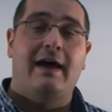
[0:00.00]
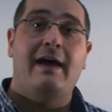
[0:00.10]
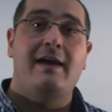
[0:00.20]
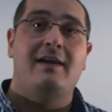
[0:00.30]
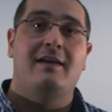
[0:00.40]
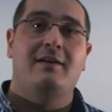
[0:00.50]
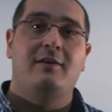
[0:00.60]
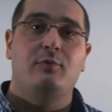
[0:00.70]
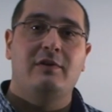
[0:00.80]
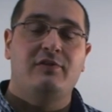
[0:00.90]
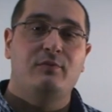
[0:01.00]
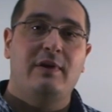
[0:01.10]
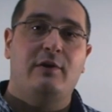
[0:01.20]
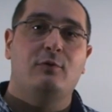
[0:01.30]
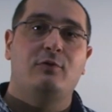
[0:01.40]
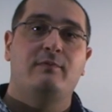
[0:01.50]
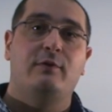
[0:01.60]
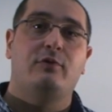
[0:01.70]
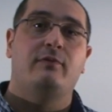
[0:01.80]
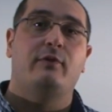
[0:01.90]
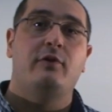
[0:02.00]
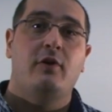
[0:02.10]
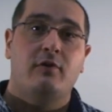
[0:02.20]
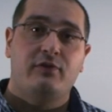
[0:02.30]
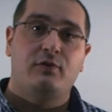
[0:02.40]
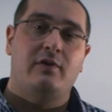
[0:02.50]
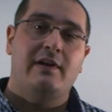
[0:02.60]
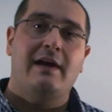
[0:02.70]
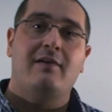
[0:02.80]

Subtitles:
Hi, you will soon be called to vote for your student